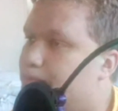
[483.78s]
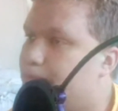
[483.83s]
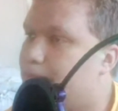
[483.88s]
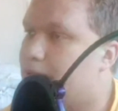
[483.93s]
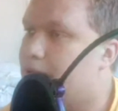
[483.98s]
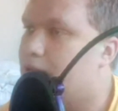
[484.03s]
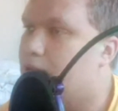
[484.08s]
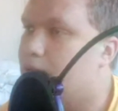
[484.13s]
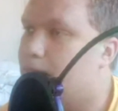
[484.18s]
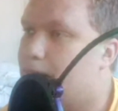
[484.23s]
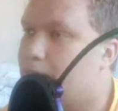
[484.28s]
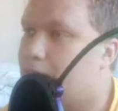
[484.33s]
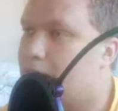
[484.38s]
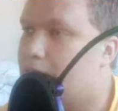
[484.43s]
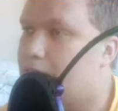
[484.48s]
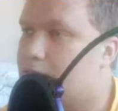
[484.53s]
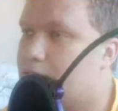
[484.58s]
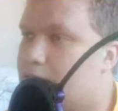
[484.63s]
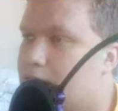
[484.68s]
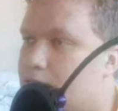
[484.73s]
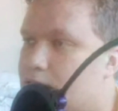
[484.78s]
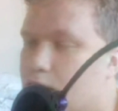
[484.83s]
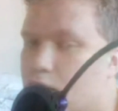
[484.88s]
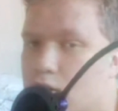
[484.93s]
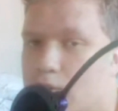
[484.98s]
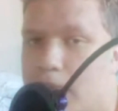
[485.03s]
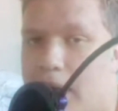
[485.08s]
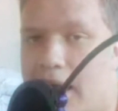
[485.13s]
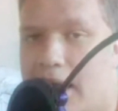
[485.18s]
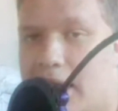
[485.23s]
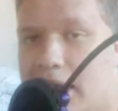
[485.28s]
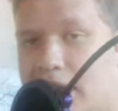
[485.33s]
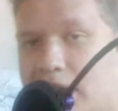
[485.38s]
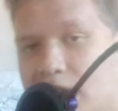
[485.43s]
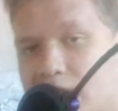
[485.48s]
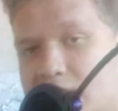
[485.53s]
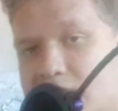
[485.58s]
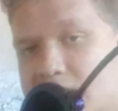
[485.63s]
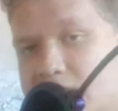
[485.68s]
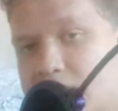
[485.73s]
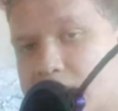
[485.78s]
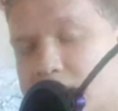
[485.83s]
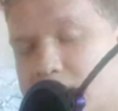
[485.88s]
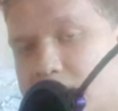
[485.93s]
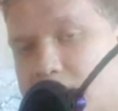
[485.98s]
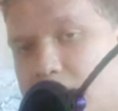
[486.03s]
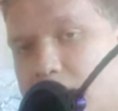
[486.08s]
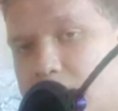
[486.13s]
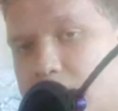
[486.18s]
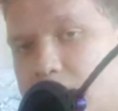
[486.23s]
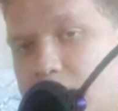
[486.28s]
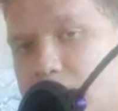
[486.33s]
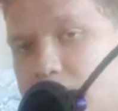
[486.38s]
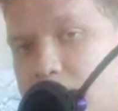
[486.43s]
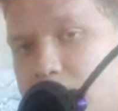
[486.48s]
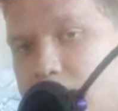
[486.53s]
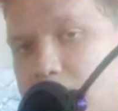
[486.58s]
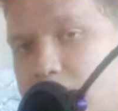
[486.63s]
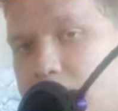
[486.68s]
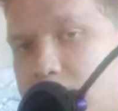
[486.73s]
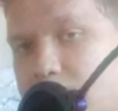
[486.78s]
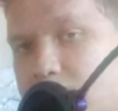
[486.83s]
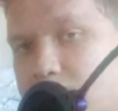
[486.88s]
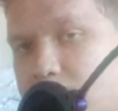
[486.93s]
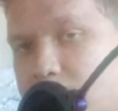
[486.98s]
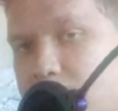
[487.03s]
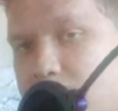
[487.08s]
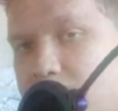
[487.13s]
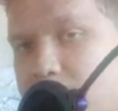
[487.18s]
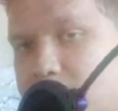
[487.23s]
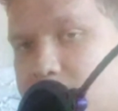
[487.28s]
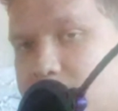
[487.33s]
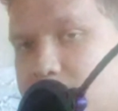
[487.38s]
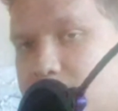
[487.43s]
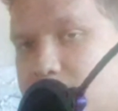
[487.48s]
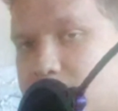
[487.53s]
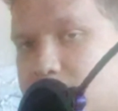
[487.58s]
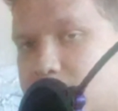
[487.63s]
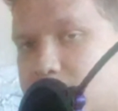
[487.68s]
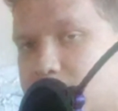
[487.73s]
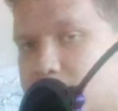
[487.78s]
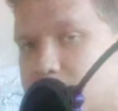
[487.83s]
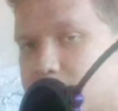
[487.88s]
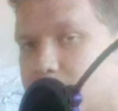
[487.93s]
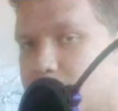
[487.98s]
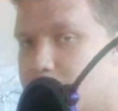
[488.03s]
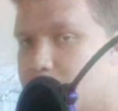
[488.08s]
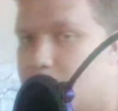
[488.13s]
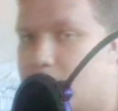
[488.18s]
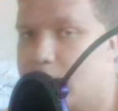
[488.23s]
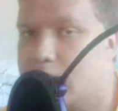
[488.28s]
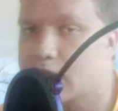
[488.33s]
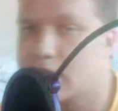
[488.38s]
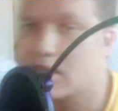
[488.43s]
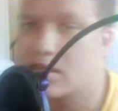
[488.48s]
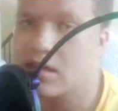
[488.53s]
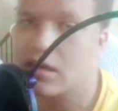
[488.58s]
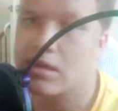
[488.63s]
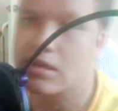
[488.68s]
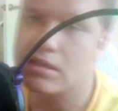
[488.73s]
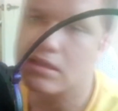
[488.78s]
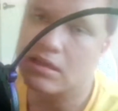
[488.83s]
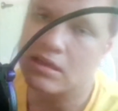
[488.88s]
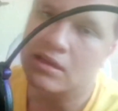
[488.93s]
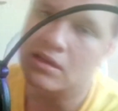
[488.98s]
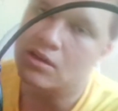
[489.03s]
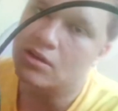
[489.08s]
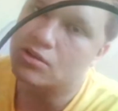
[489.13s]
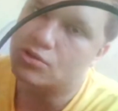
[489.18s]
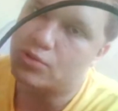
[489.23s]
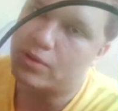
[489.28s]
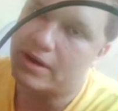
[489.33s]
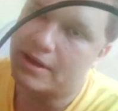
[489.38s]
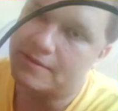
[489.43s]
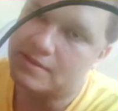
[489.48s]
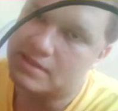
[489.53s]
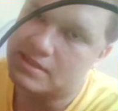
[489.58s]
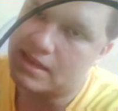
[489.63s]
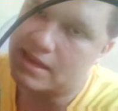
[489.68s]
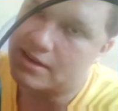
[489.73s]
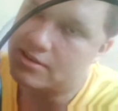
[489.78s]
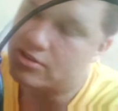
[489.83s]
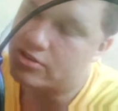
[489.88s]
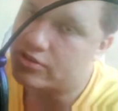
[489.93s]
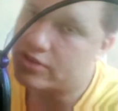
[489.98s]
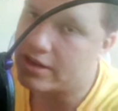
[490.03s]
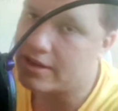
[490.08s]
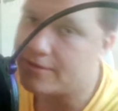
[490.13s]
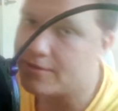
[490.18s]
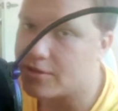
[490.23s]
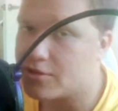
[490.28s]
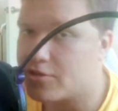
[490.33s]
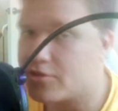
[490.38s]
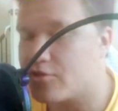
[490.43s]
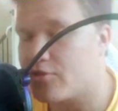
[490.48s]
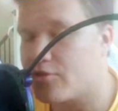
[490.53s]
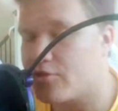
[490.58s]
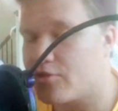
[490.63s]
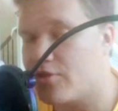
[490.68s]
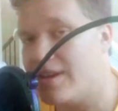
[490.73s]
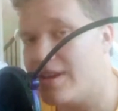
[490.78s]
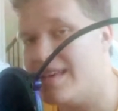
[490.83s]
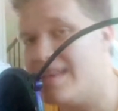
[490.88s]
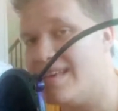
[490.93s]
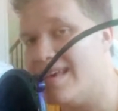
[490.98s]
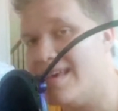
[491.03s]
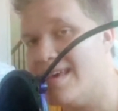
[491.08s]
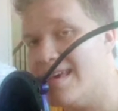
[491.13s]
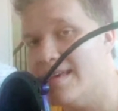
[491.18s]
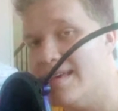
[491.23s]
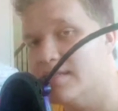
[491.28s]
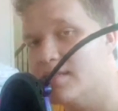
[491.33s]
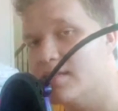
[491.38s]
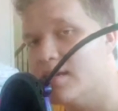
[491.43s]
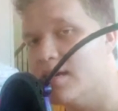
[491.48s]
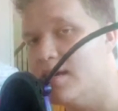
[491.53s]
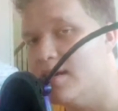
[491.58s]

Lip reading: beat up by a dog man. He got stuck in the 20th century for 3 years.